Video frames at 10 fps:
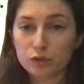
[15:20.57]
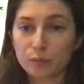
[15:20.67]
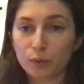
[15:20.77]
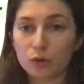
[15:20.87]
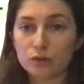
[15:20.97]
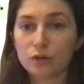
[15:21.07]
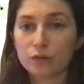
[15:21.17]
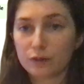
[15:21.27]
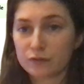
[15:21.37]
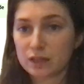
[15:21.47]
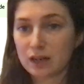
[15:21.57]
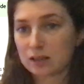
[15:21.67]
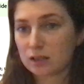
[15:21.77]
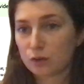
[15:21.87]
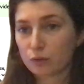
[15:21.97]
plot of
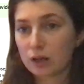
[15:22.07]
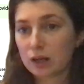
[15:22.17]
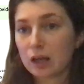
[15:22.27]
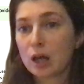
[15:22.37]
1583,